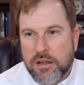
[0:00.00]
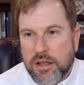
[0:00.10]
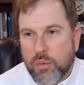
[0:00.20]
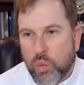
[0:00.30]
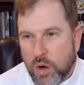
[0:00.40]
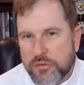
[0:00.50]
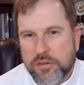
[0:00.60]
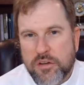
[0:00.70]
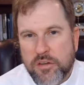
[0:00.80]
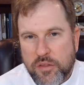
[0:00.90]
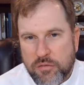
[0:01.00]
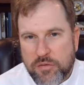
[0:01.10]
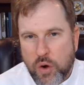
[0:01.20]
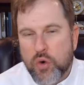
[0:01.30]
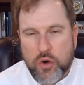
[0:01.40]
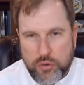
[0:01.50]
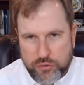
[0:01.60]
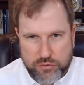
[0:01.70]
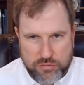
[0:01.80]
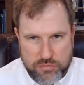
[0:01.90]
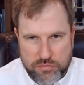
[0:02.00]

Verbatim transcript: It wasn't the voters.